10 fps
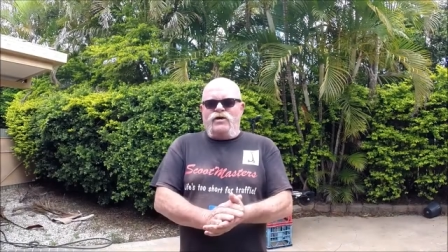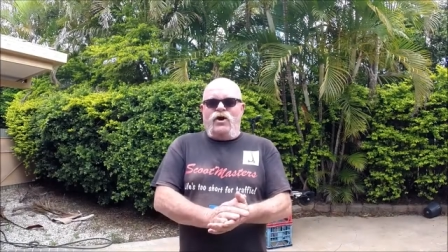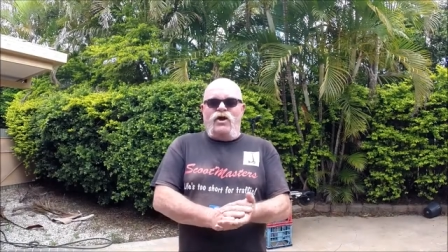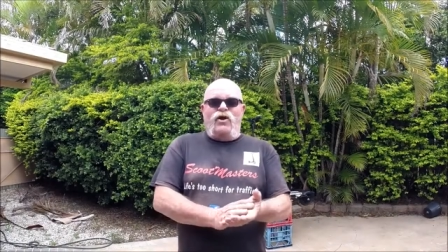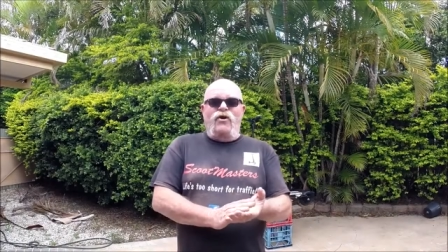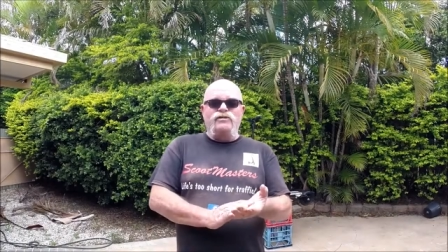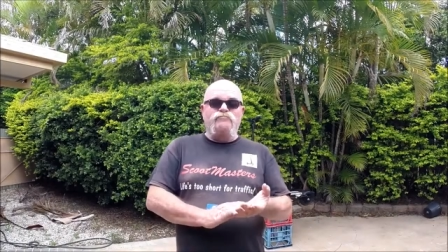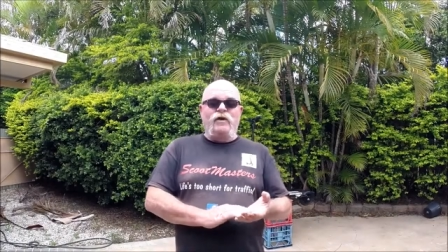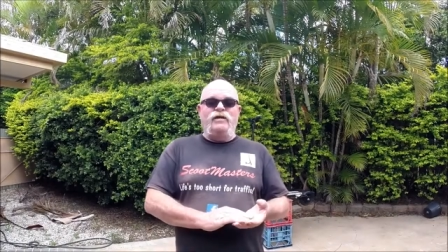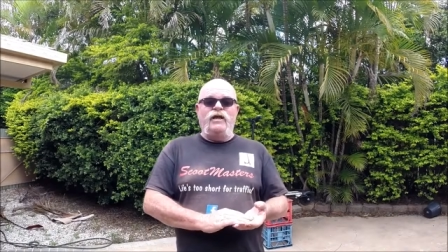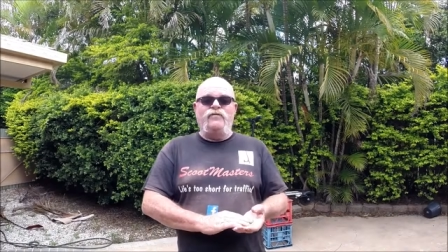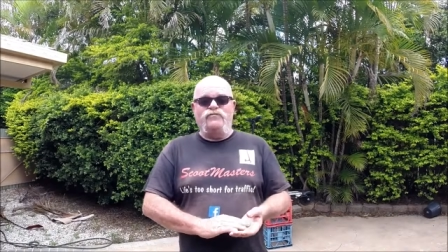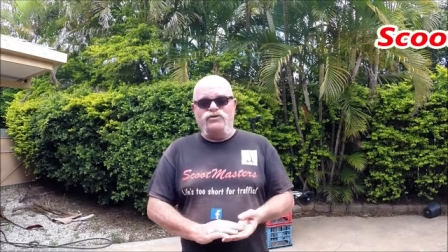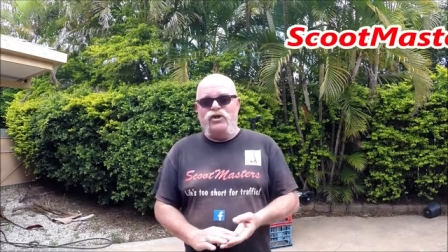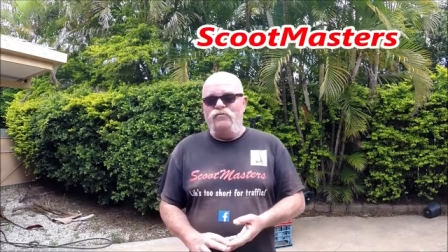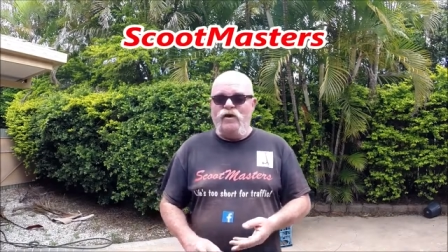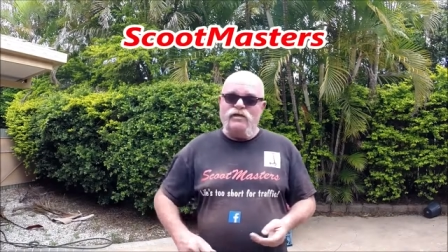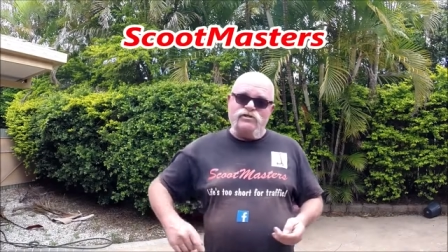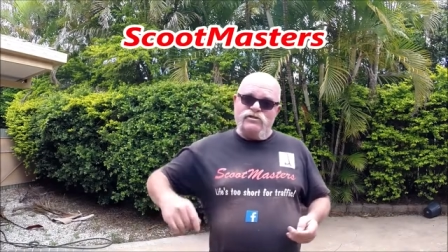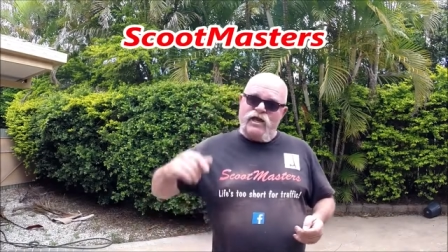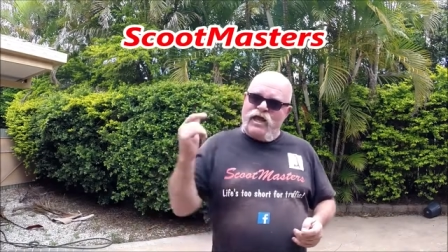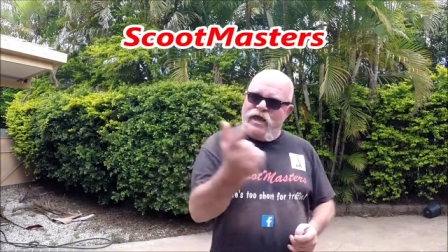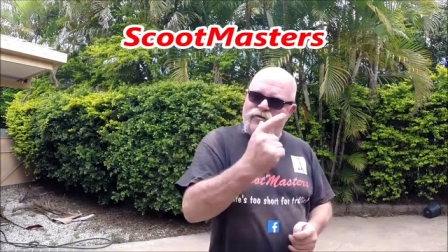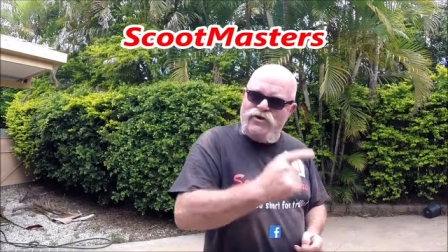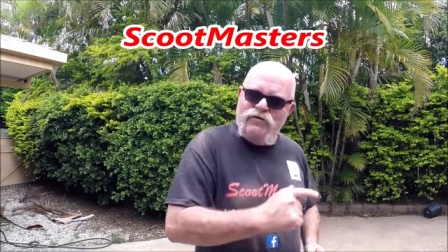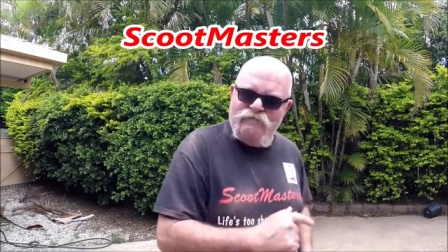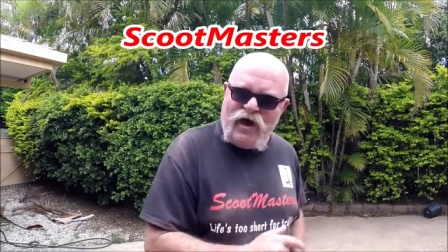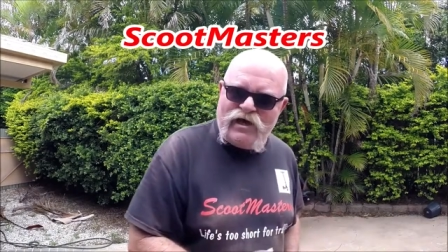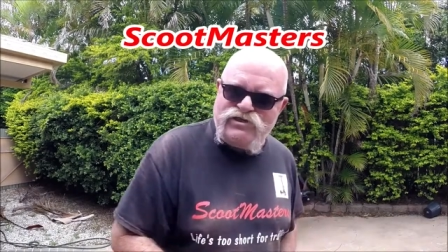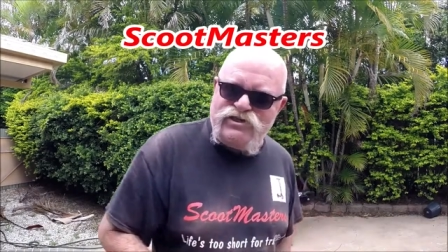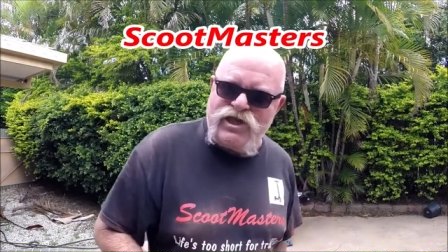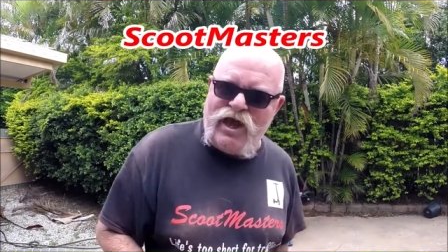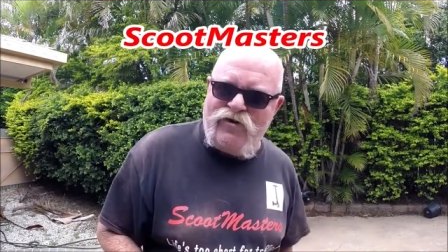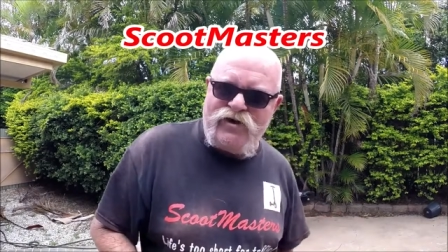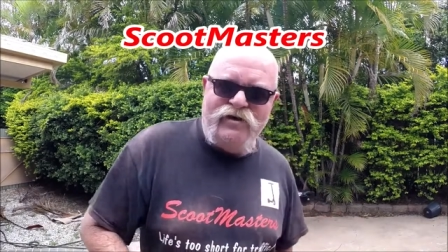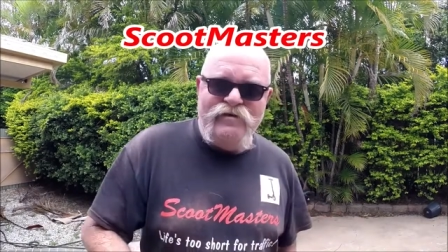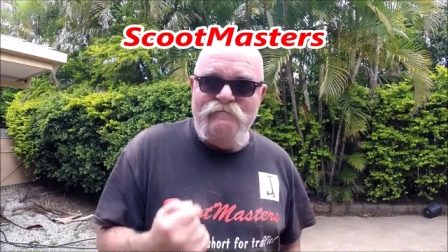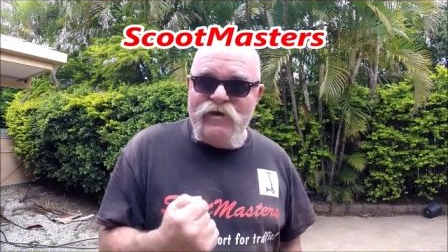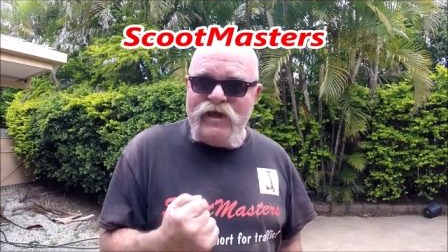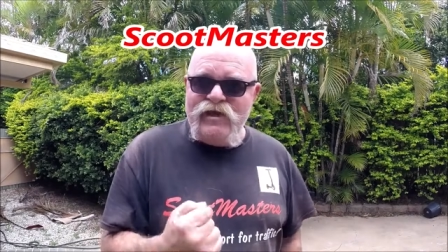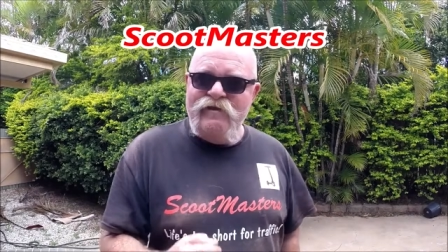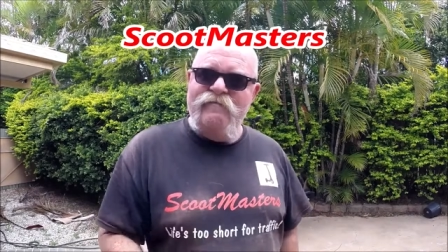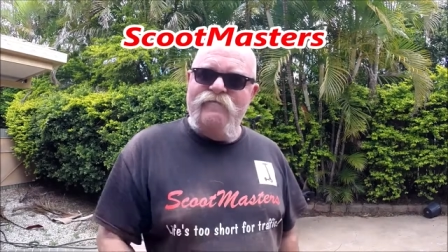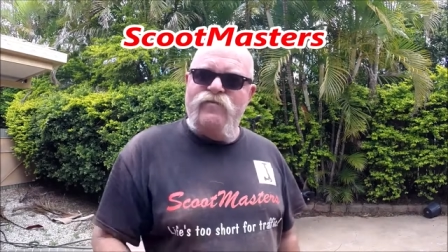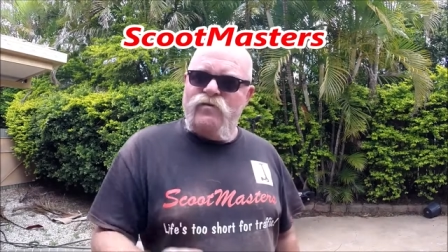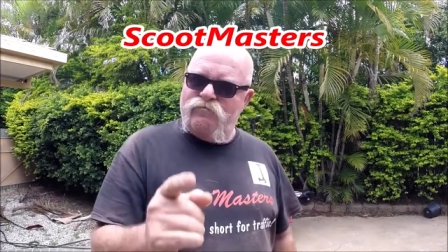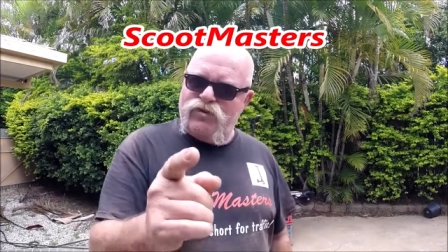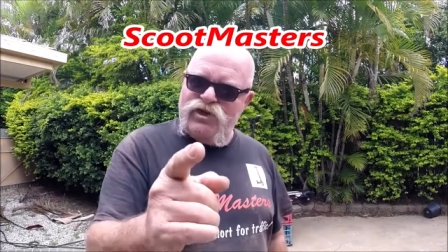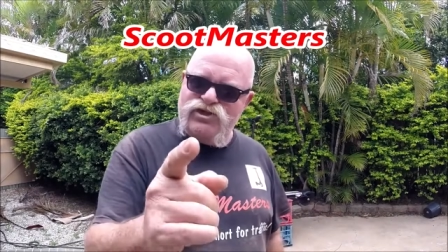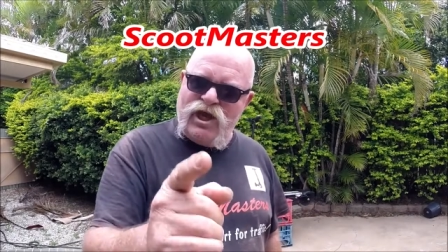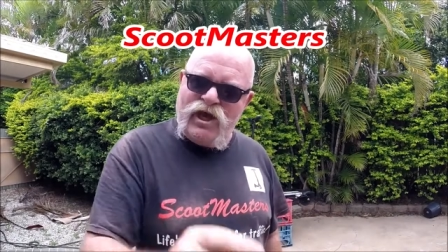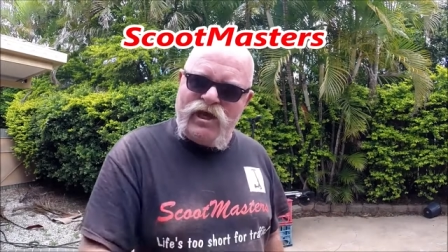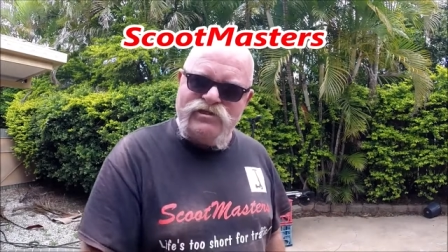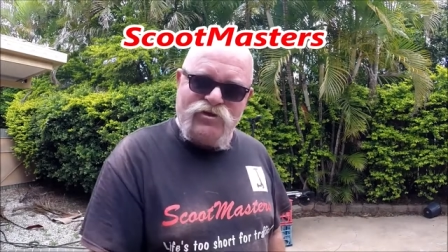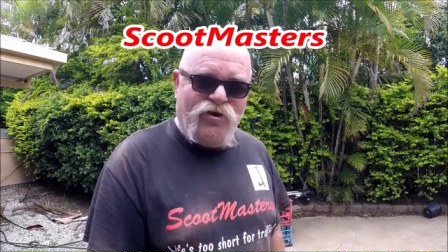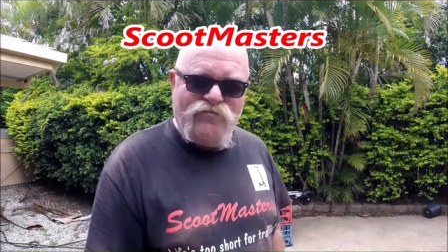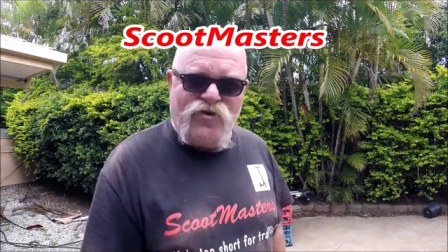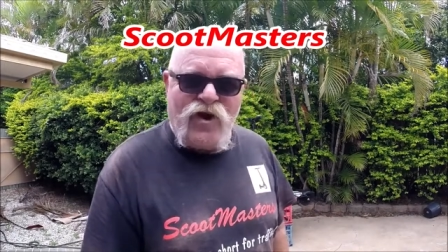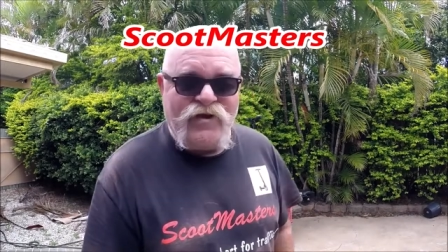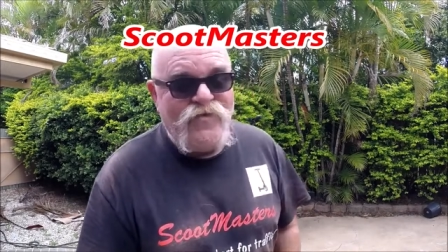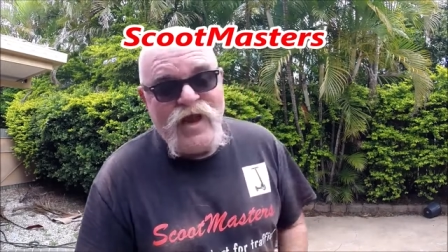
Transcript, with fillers: Hi guys, Pete here from ScootMasters. How are you bastards going? Me? I'm pleased to ask. I'm great.